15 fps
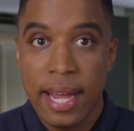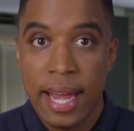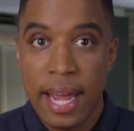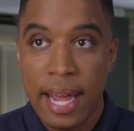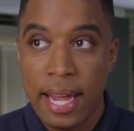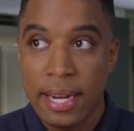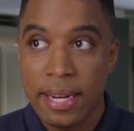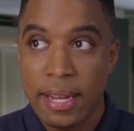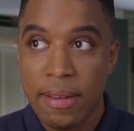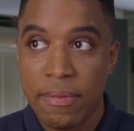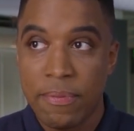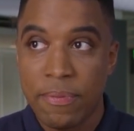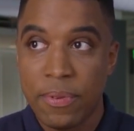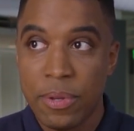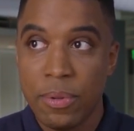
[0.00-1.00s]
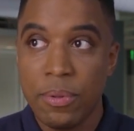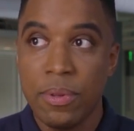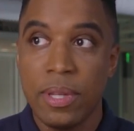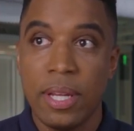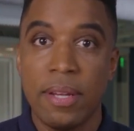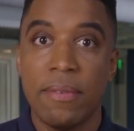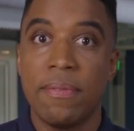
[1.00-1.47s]
And if you
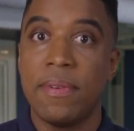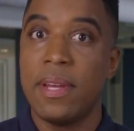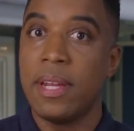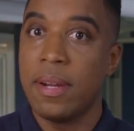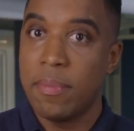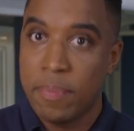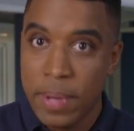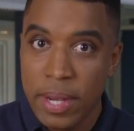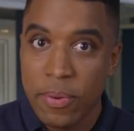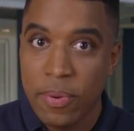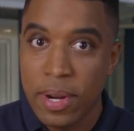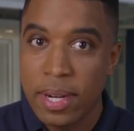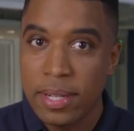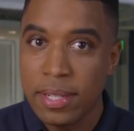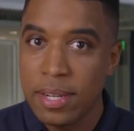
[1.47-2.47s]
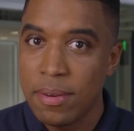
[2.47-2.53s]
live in a big one,